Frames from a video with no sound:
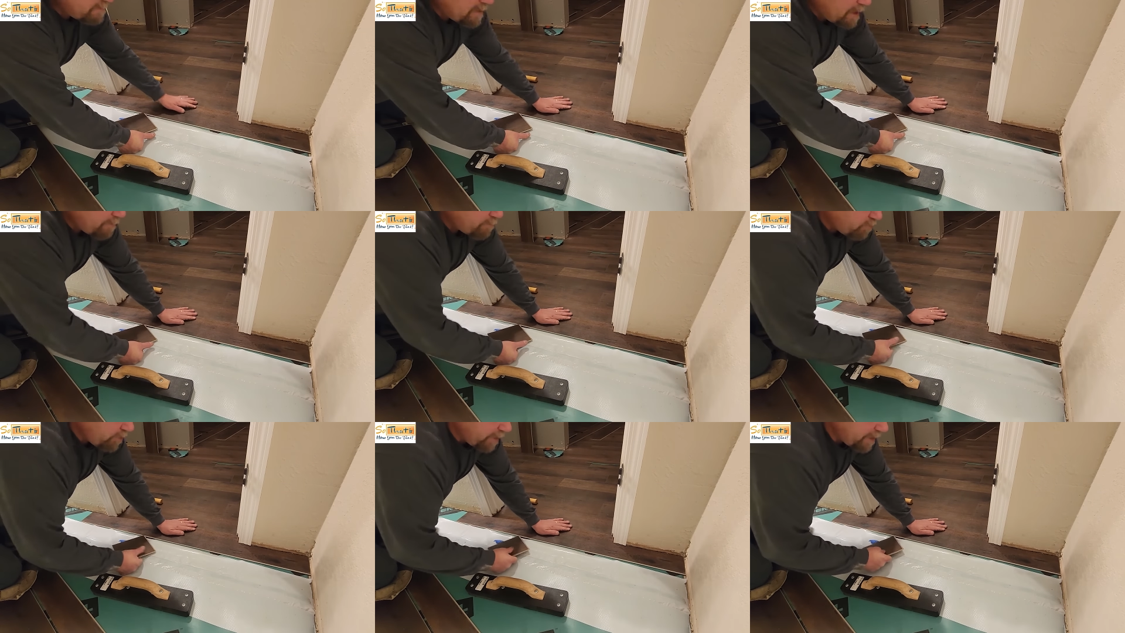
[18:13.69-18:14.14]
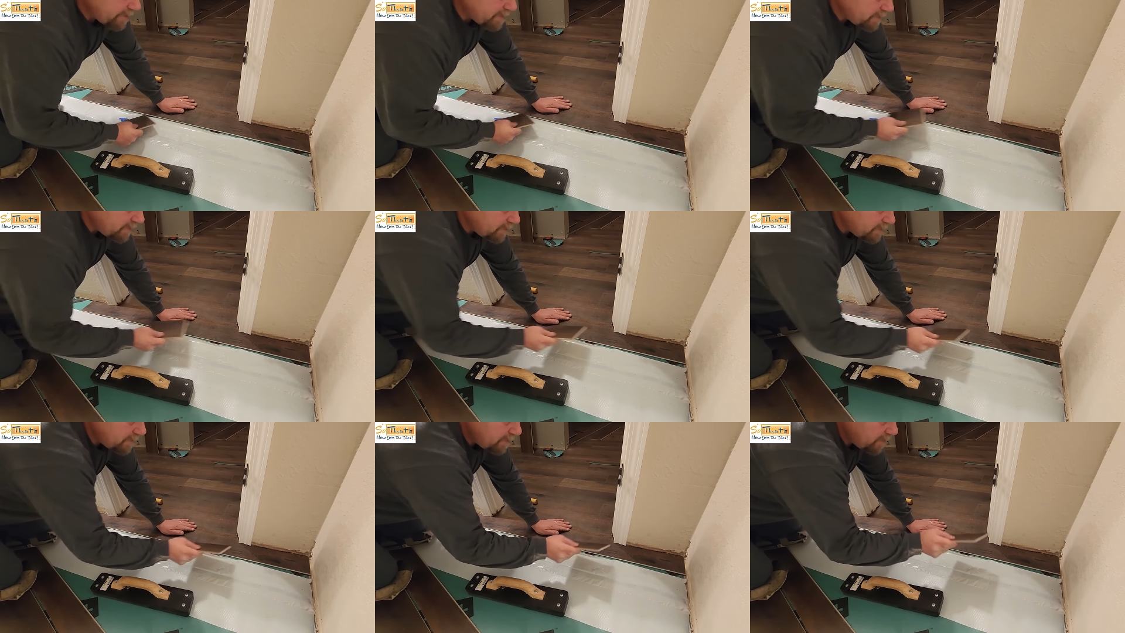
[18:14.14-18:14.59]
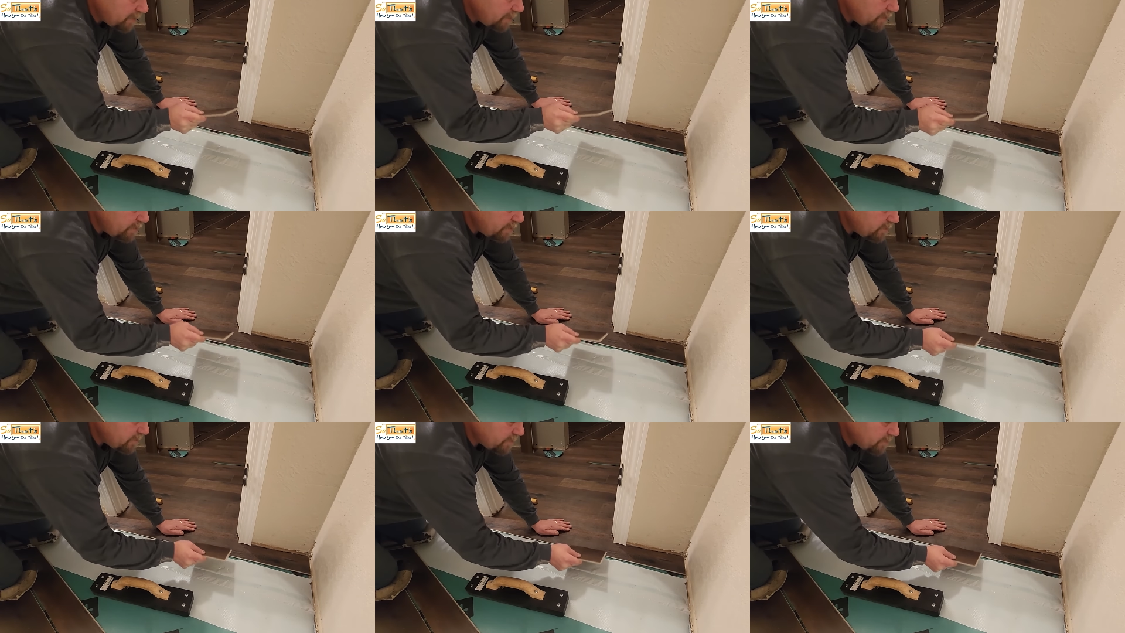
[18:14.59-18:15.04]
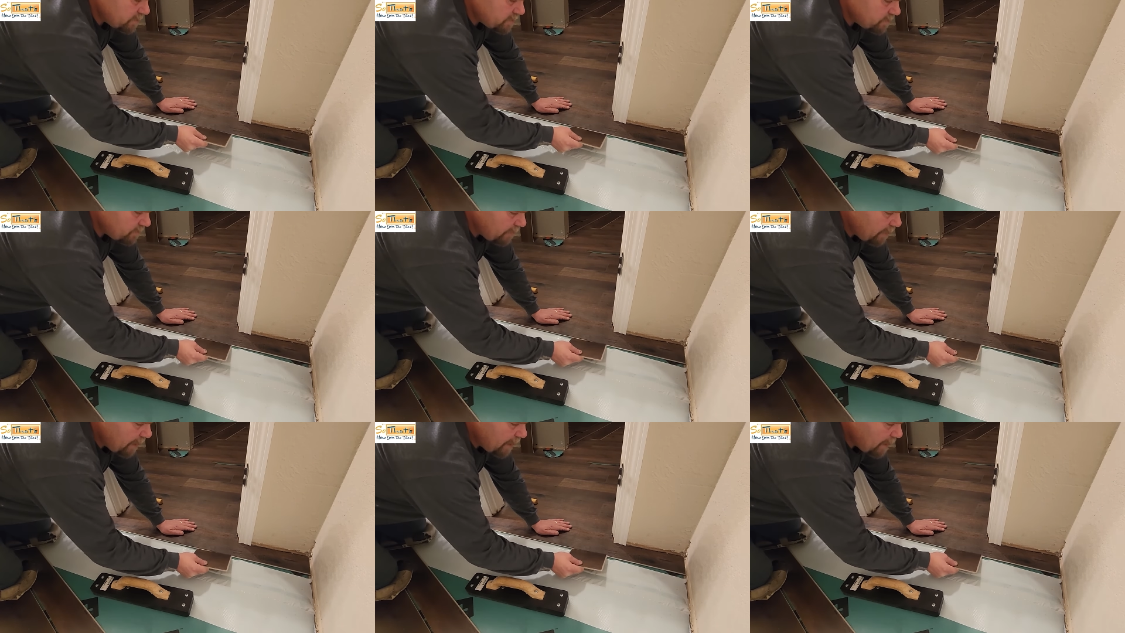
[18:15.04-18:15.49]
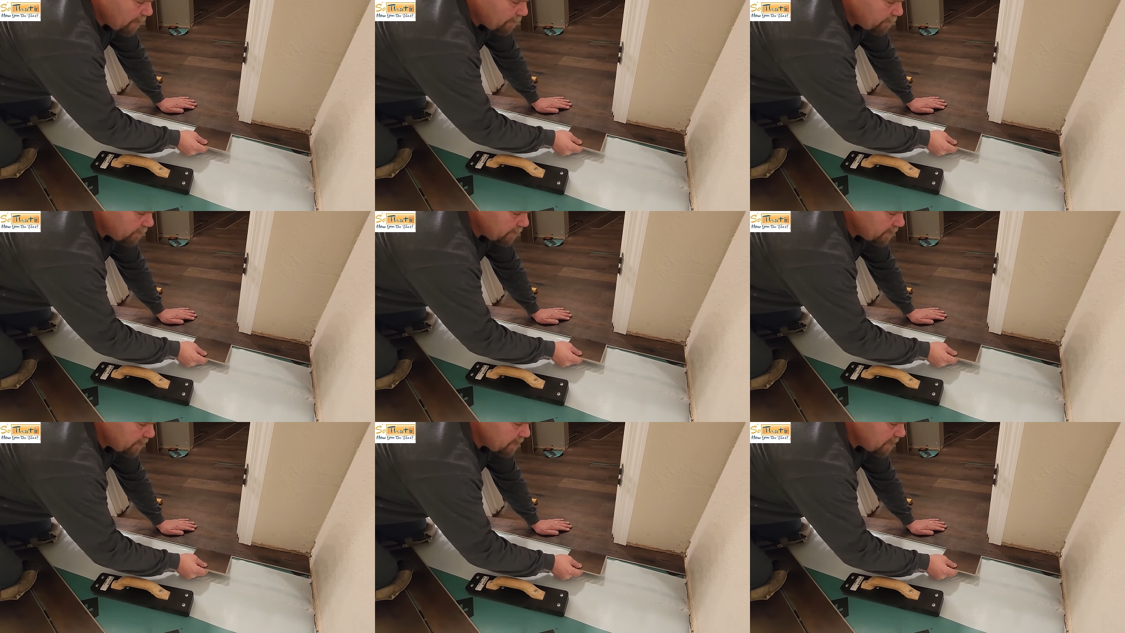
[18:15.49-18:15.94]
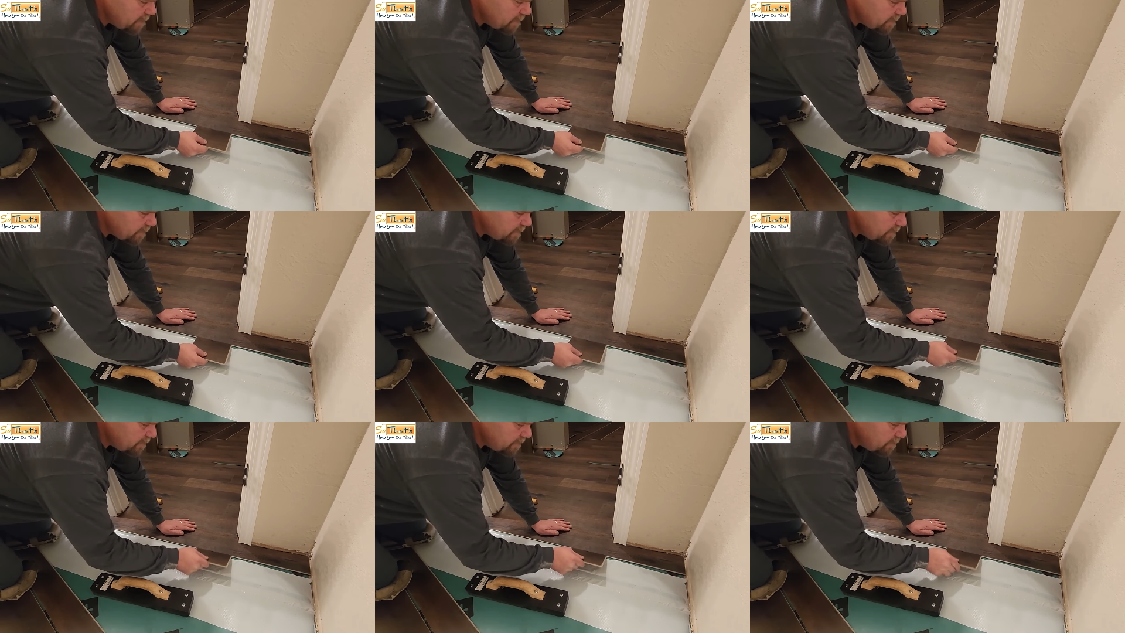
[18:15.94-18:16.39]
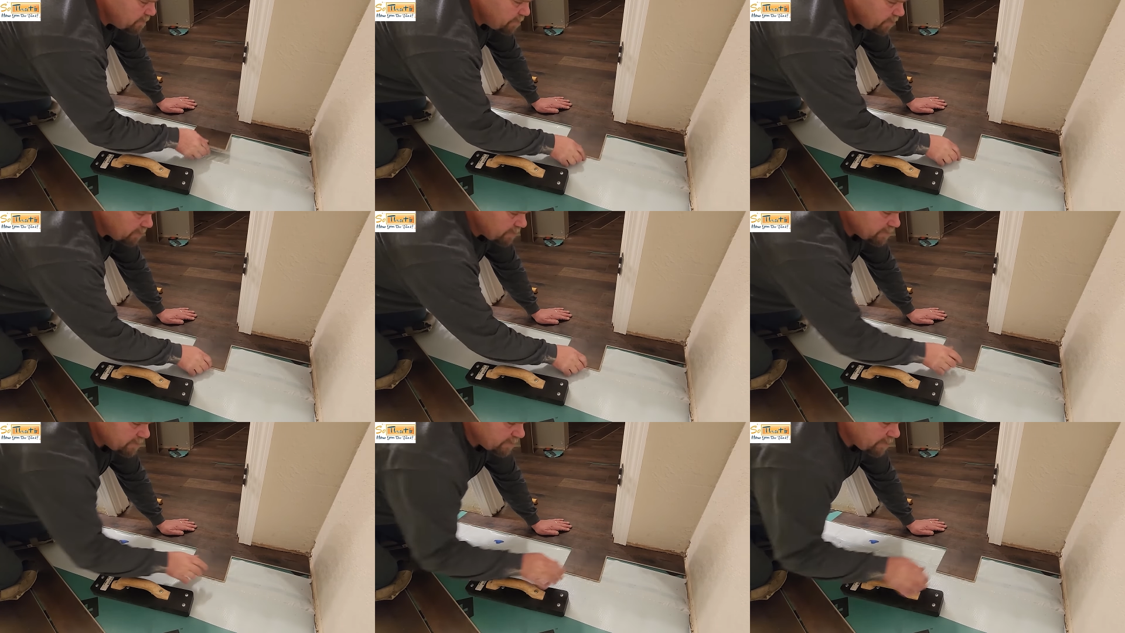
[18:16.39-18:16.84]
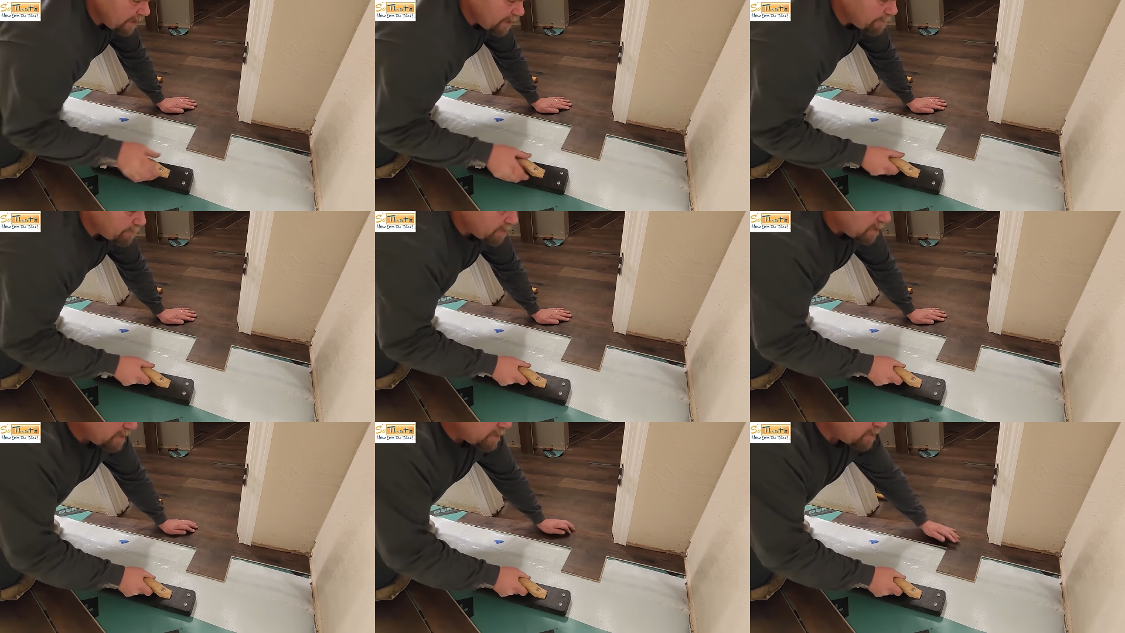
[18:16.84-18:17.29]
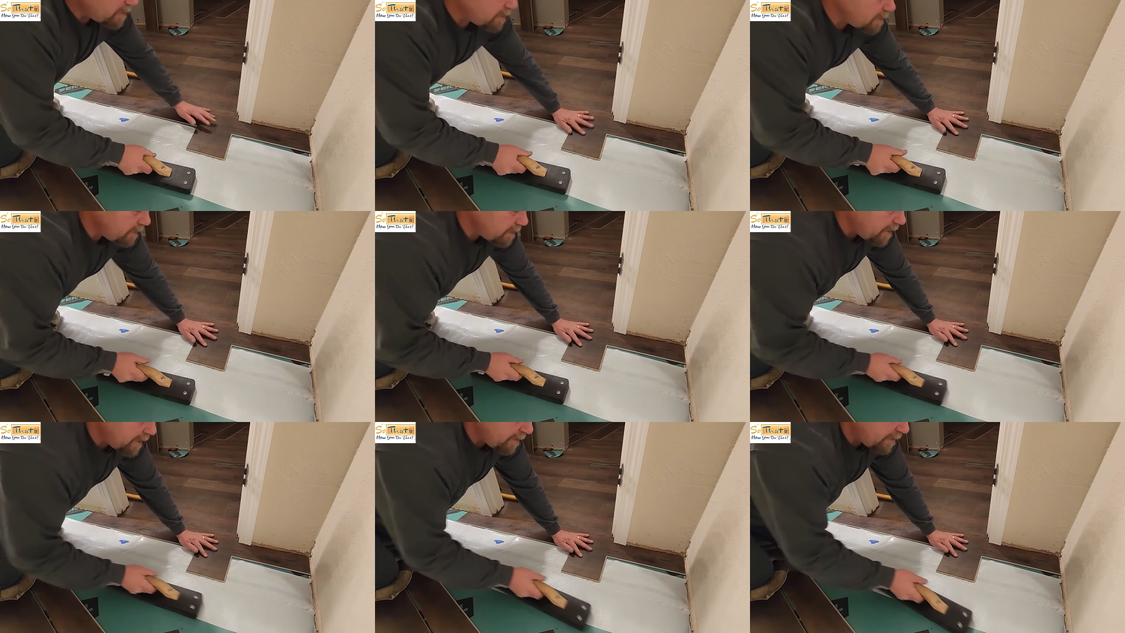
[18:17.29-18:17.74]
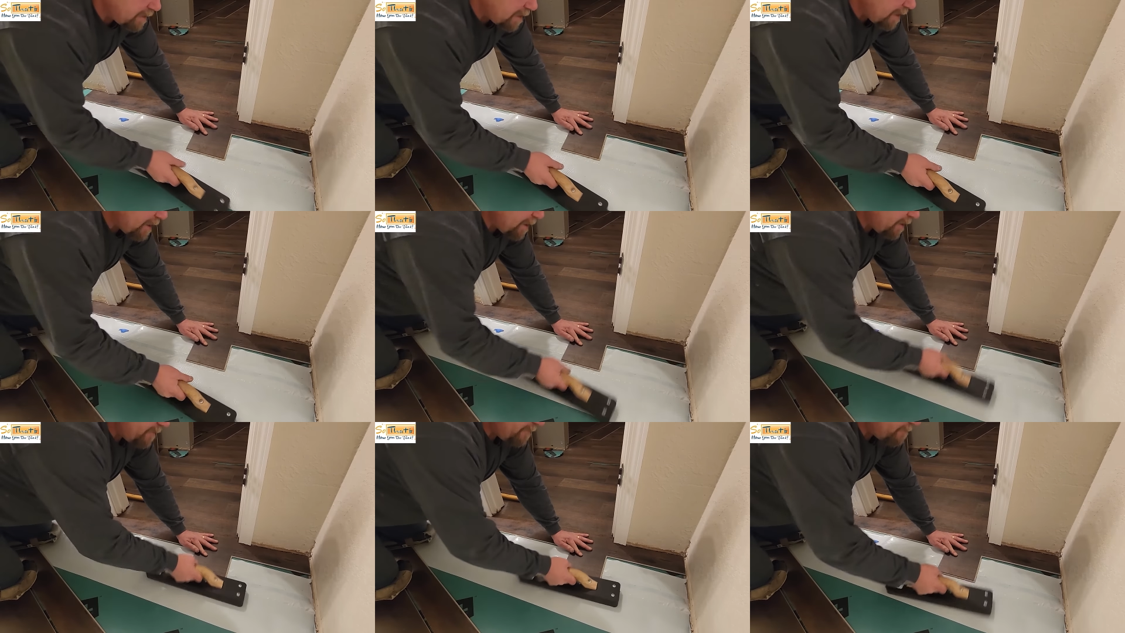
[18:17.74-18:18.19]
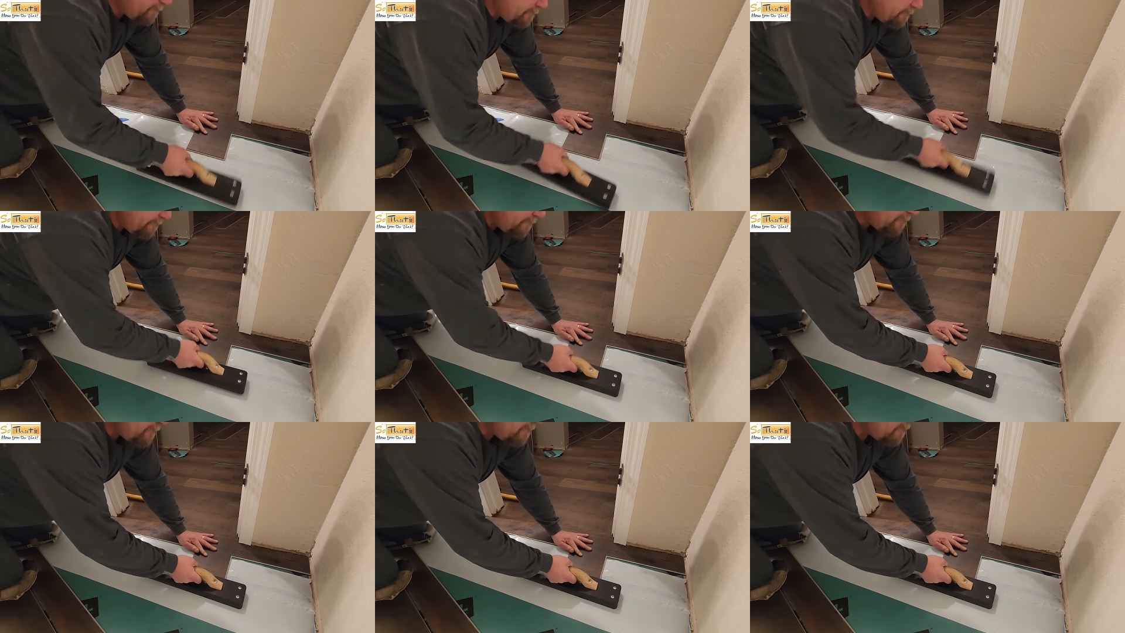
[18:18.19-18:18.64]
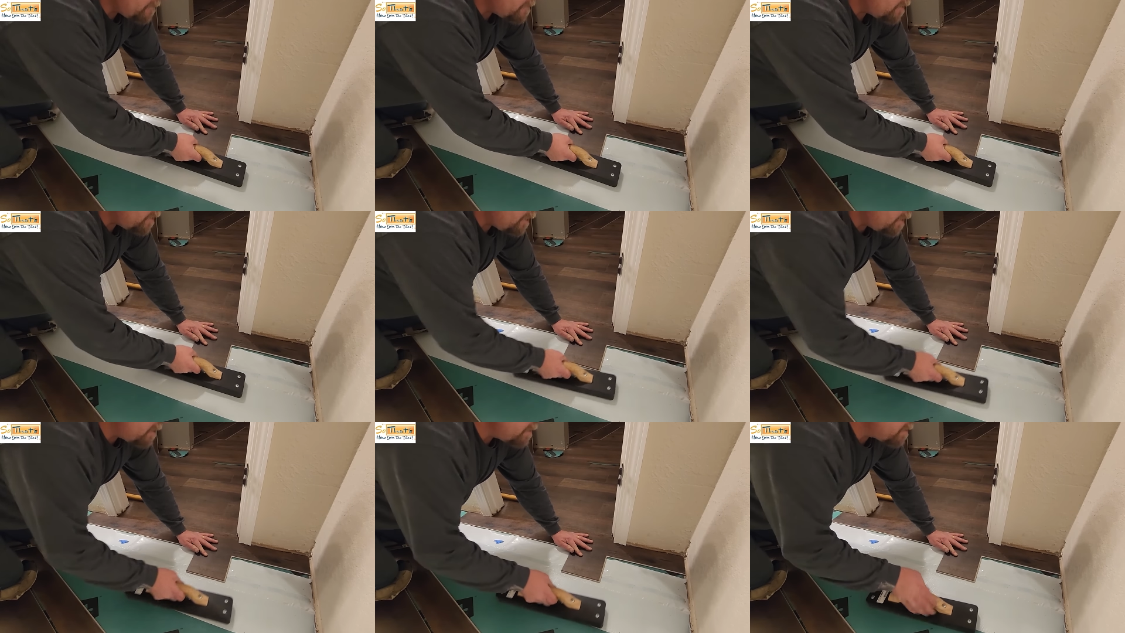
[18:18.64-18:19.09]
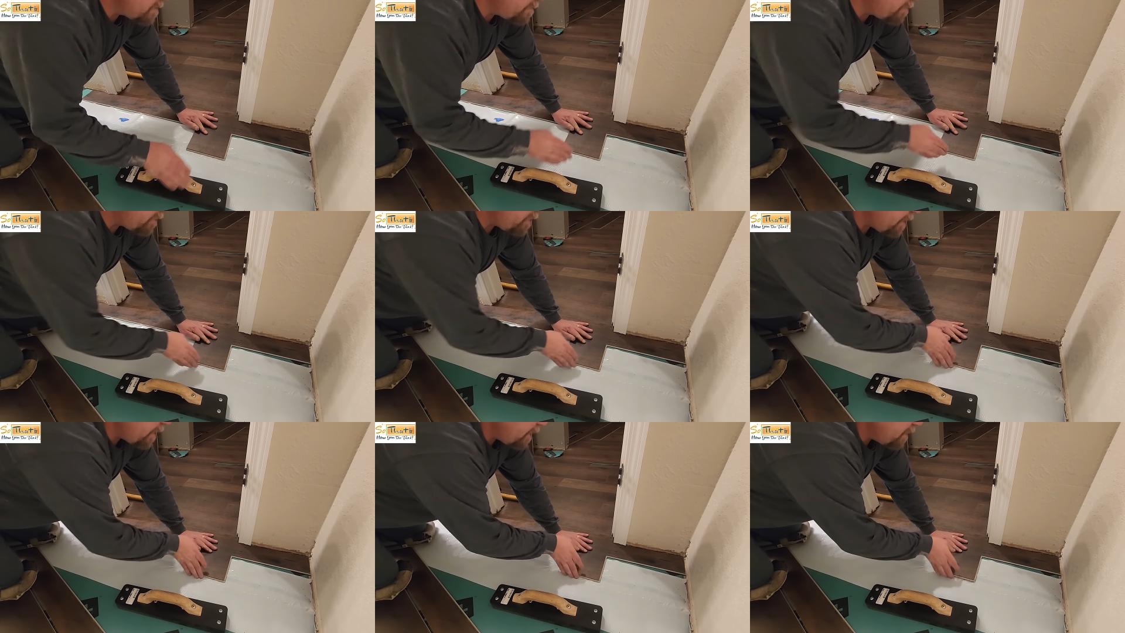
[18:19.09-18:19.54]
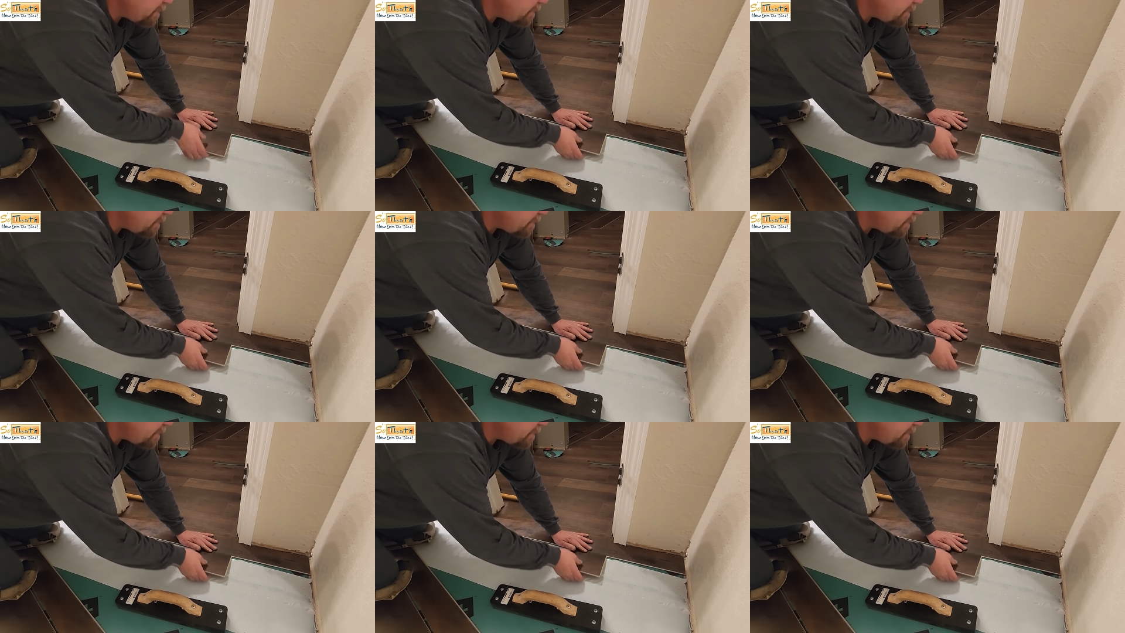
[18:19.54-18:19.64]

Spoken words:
No face is visible, so there are no lips to read.